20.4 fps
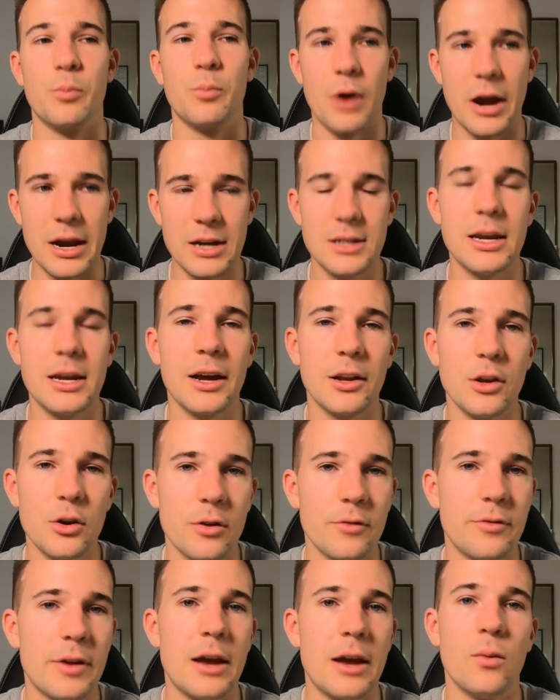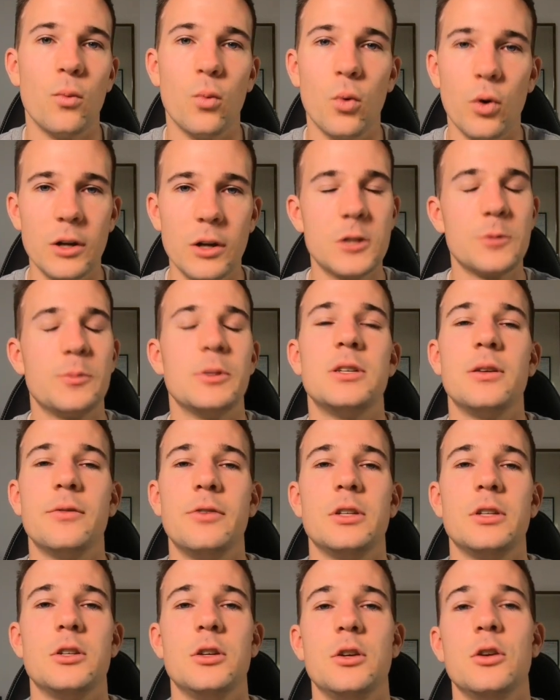break down your event. What is
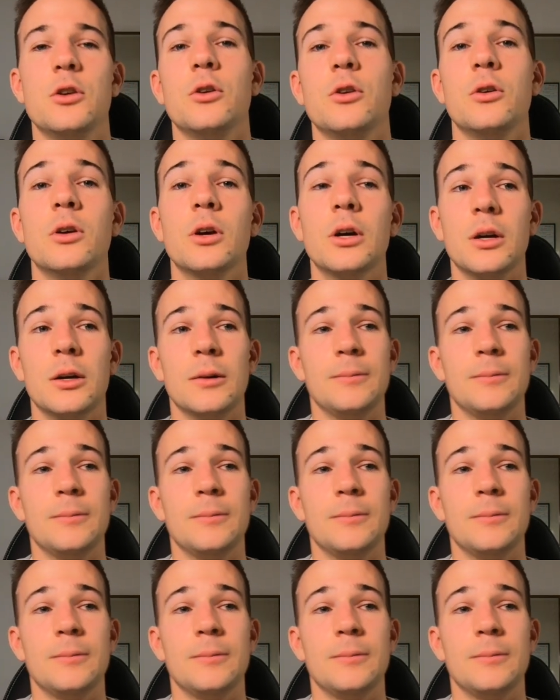specific to you?